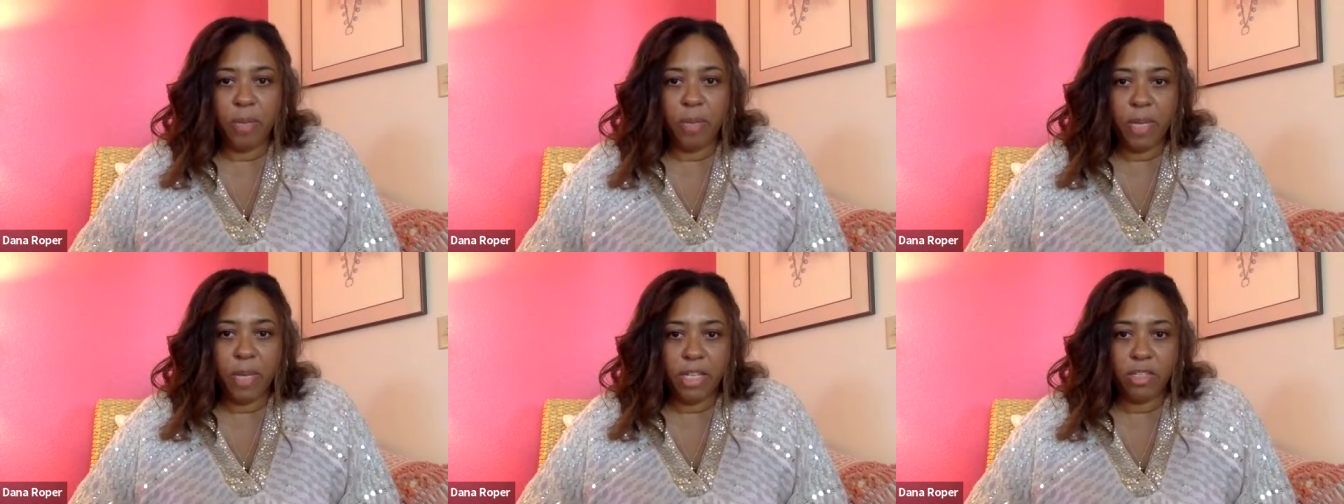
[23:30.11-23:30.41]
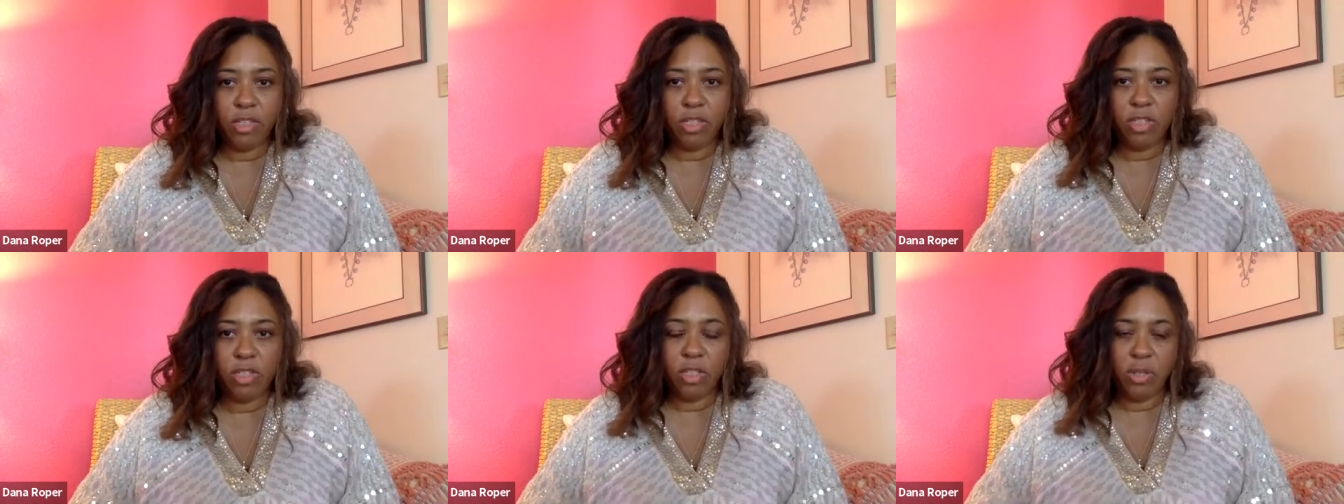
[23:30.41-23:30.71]

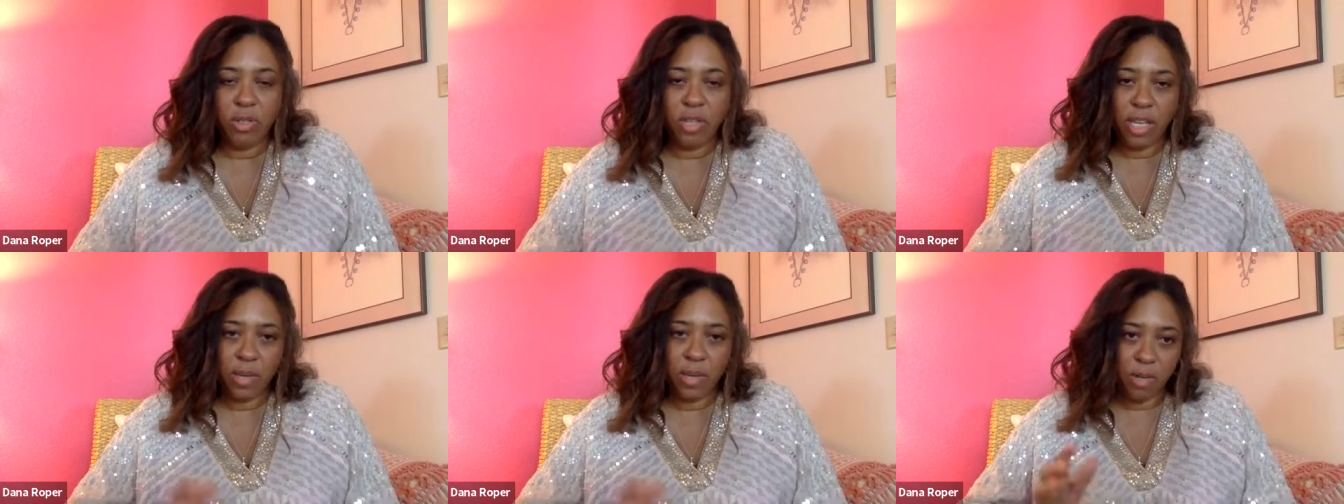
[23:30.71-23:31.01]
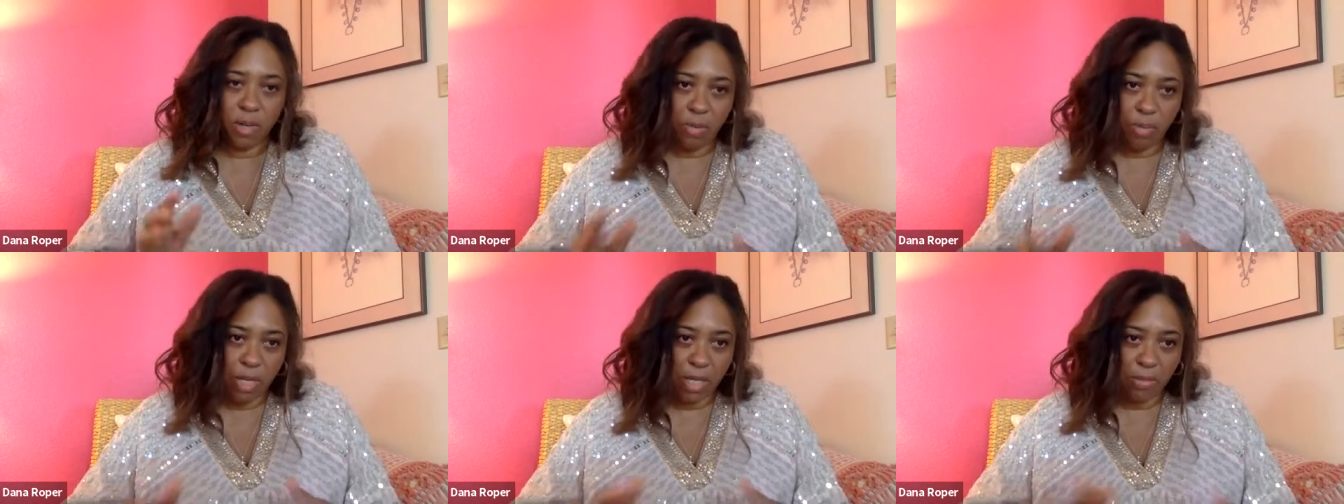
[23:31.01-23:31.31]
patients so they
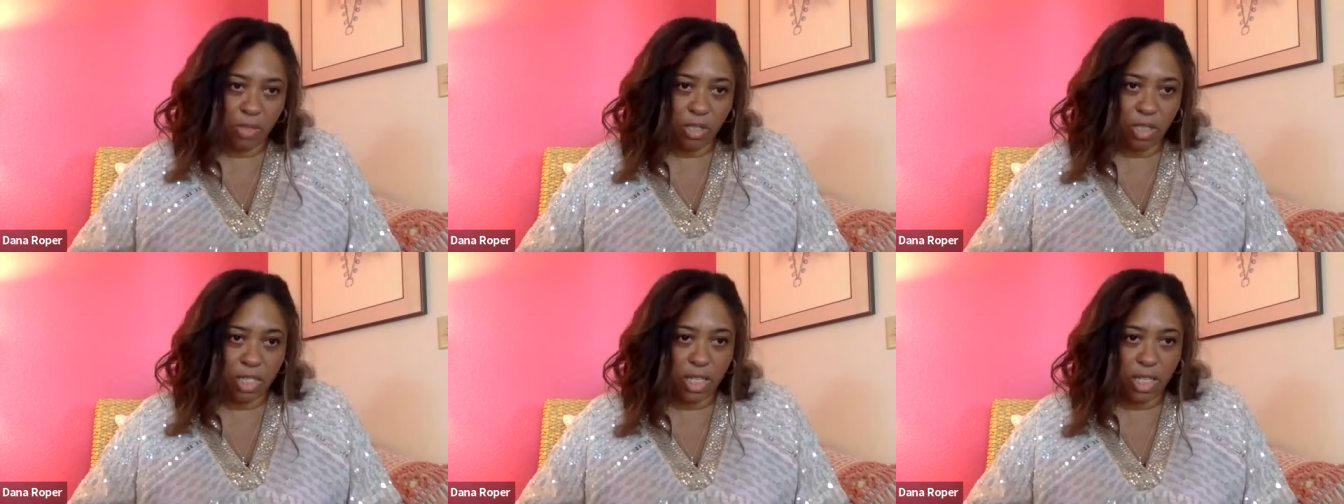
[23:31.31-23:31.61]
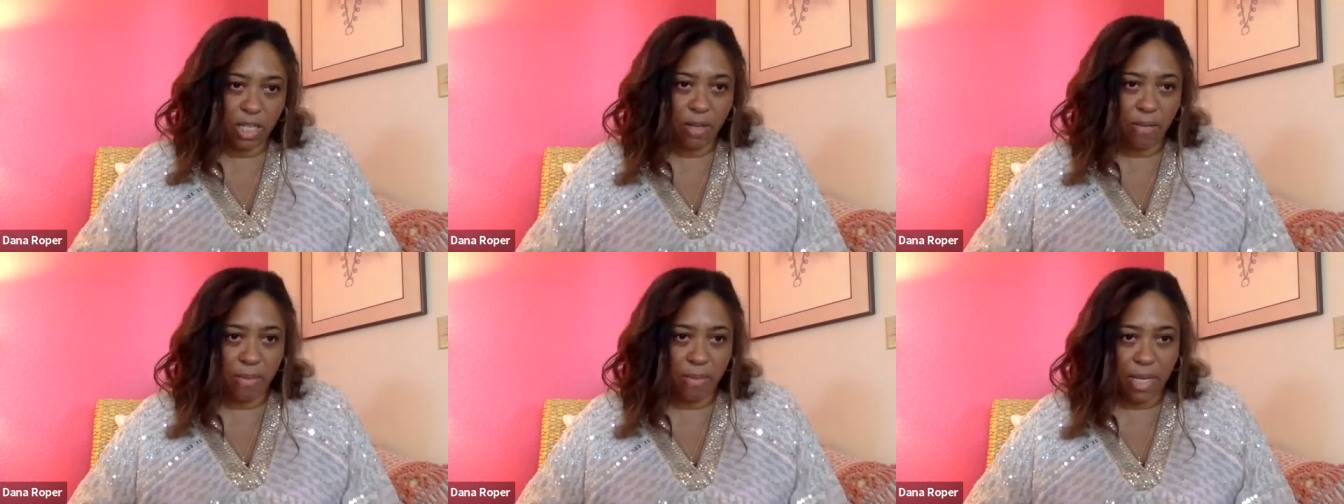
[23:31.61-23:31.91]
would be able to
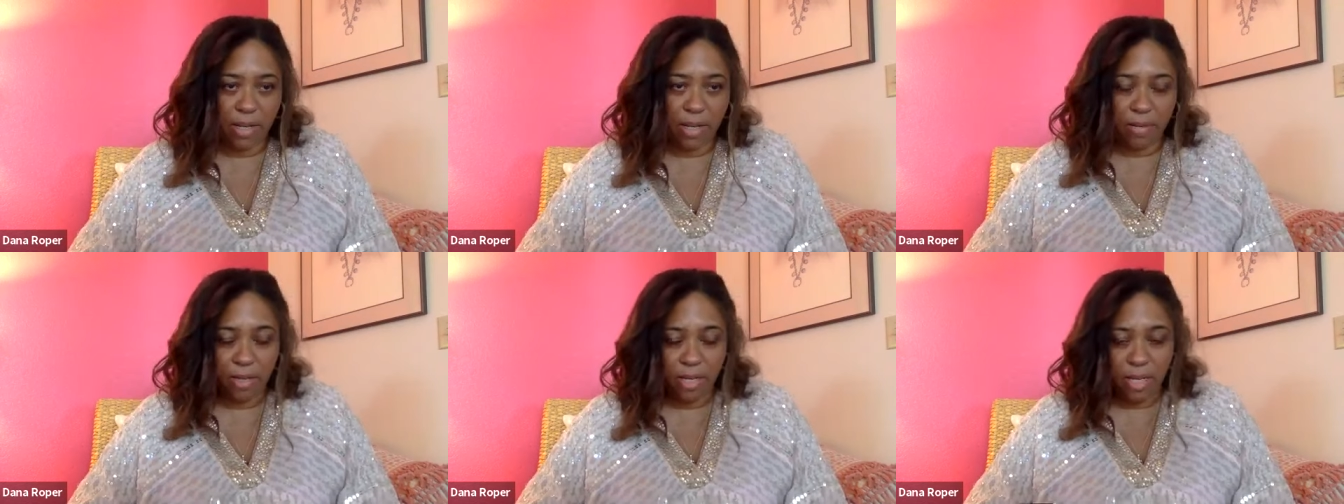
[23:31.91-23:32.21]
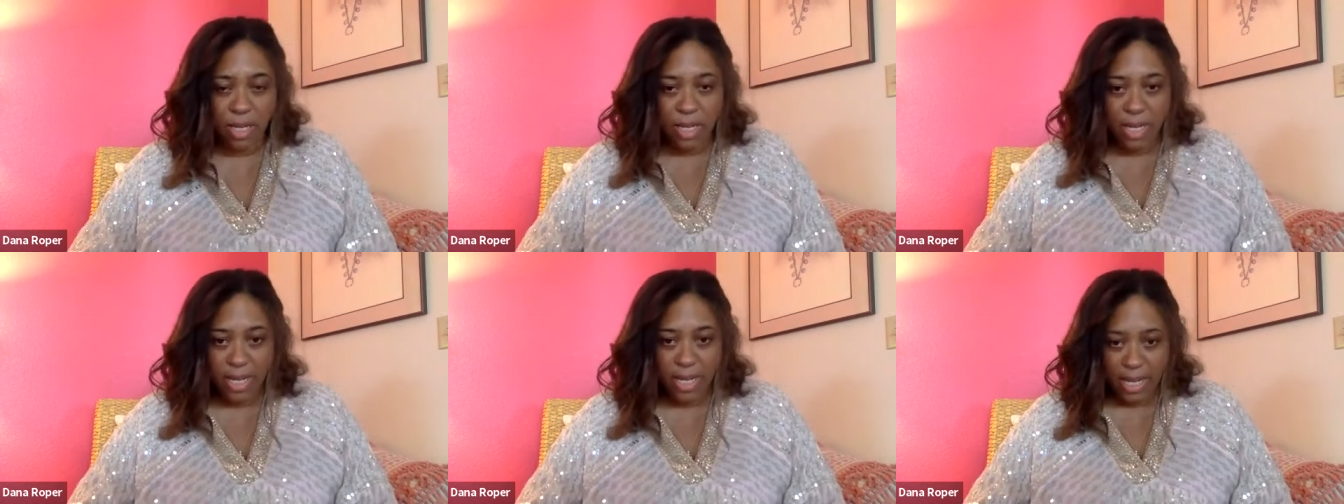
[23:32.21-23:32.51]
come in
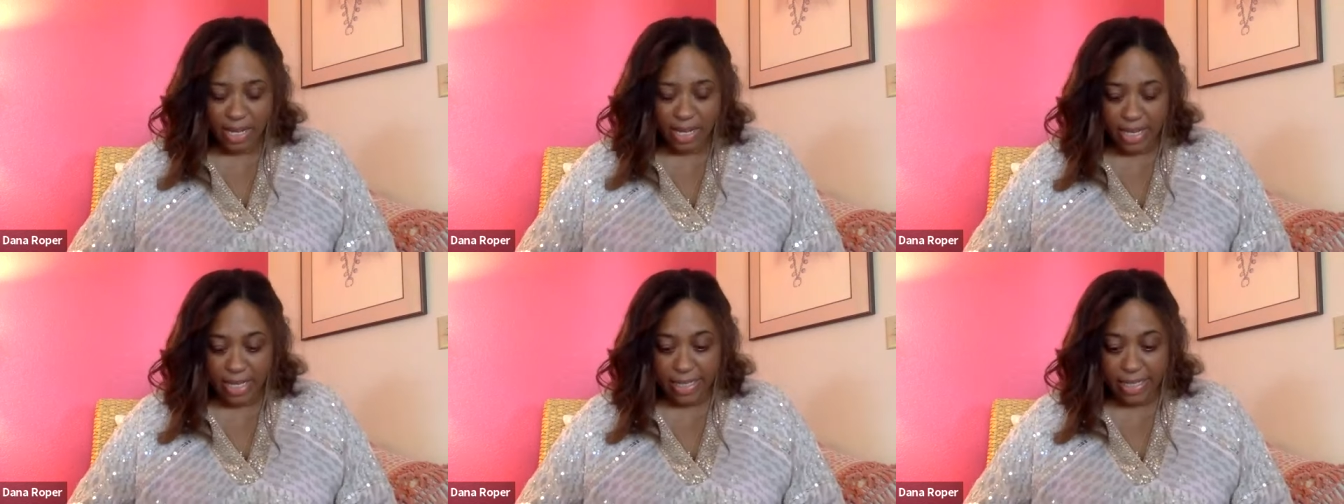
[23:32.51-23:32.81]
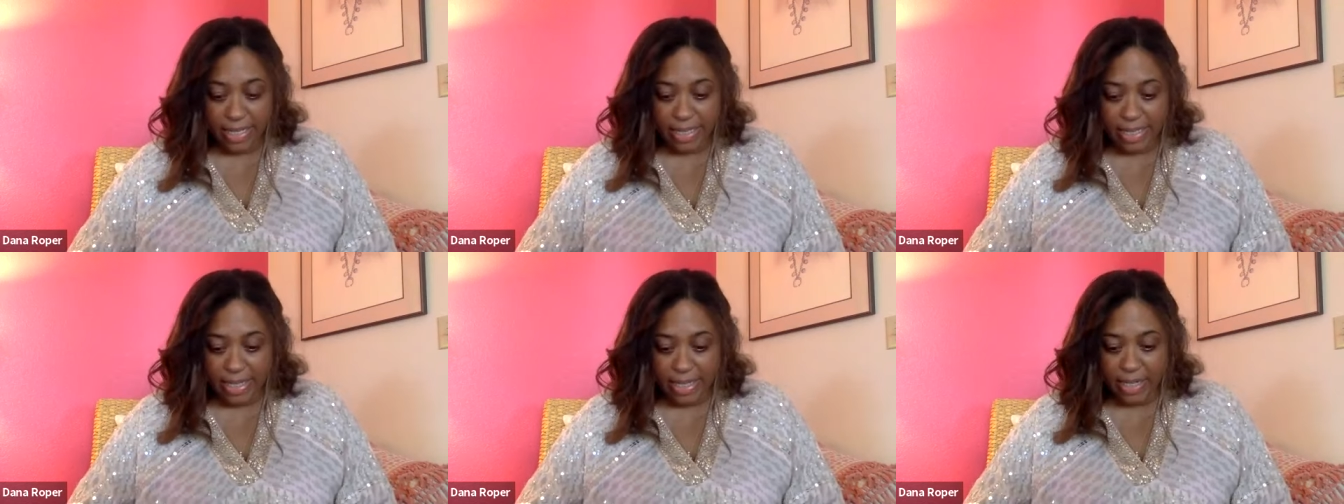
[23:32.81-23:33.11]
and
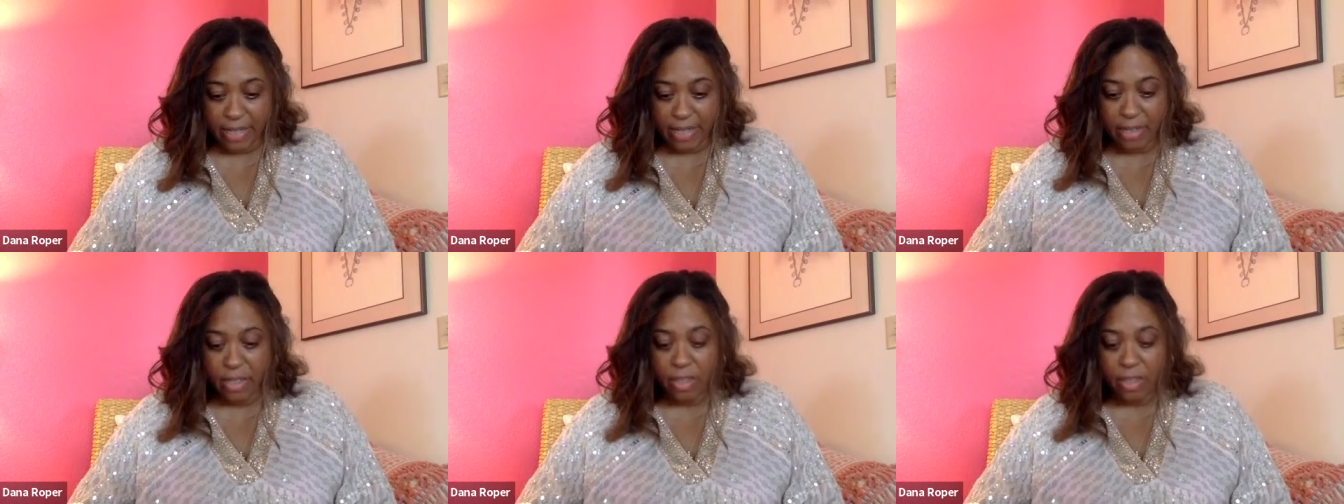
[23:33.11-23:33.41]
get seen.